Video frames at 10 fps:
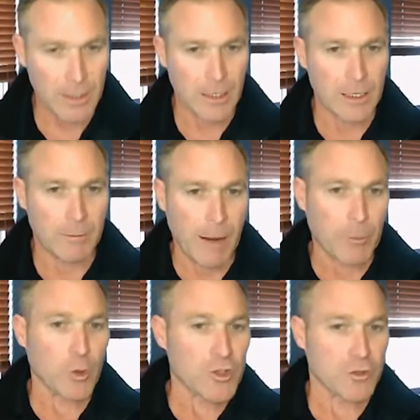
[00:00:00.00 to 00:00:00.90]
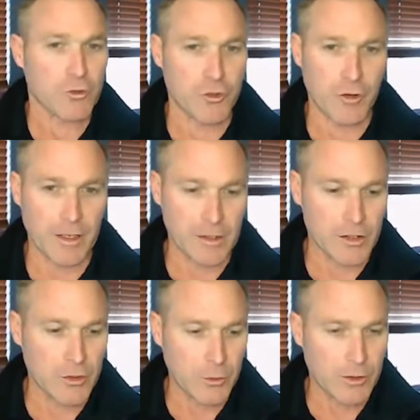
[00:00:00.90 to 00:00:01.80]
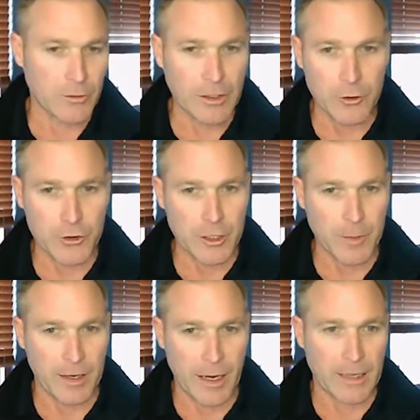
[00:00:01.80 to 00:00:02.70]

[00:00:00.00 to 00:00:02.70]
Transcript: It, my personal journey as a student of leadership, I,